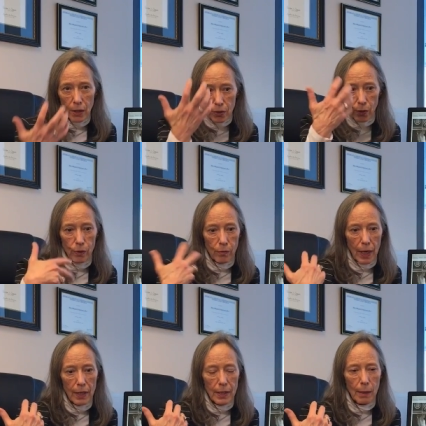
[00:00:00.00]
so the
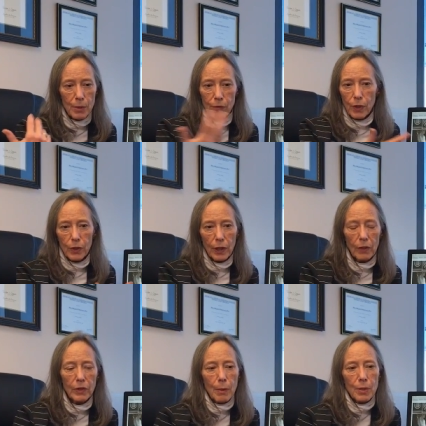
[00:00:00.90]
right hemisphere and the
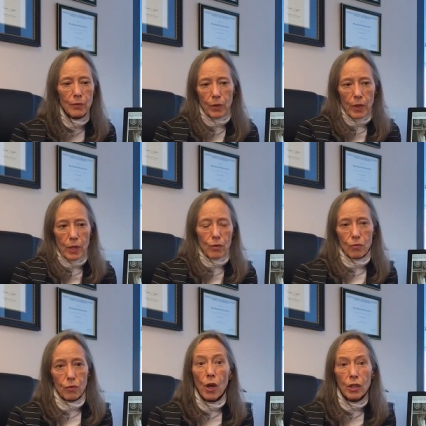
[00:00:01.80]
left hemisphere, they
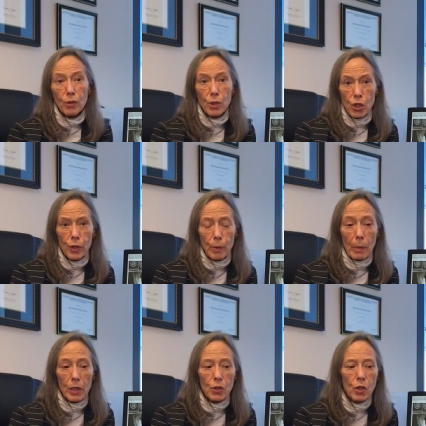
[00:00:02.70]
don't talk to each other
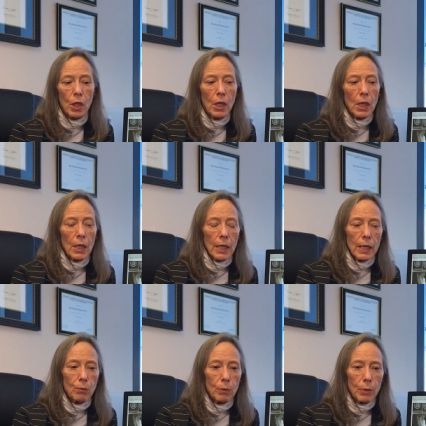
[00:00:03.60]
much.
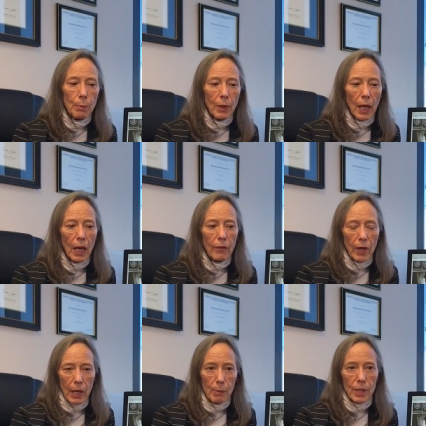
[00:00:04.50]
And when people have
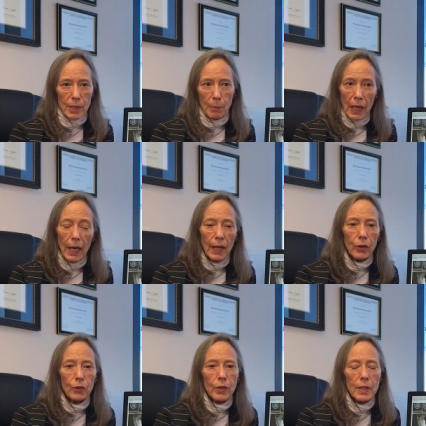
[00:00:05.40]
MS
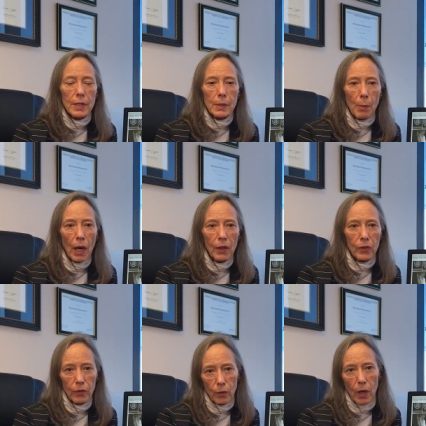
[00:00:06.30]
plaques, or these
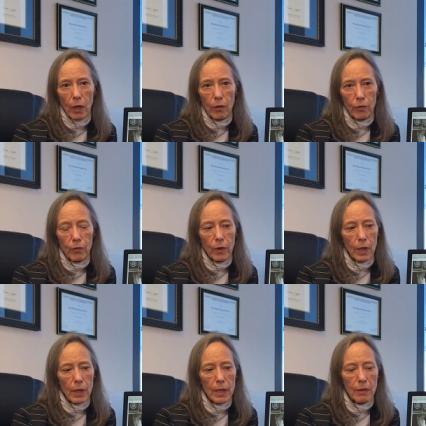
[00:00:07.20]
spots of
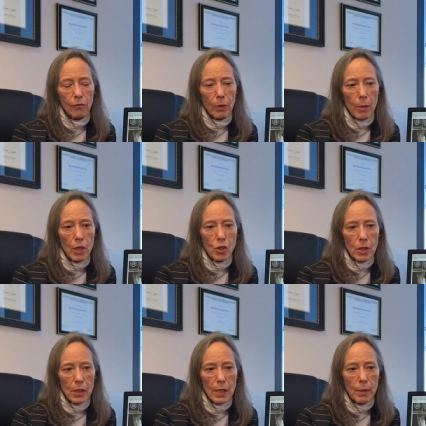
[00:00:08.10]

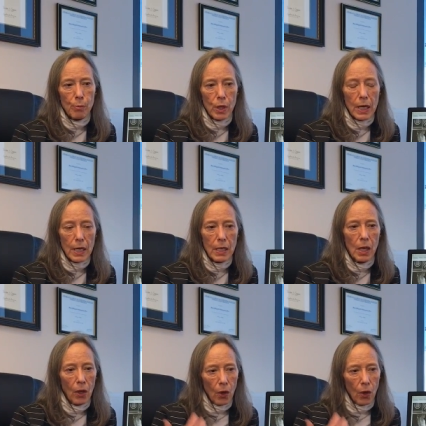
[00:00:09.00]
inflammation in the brain,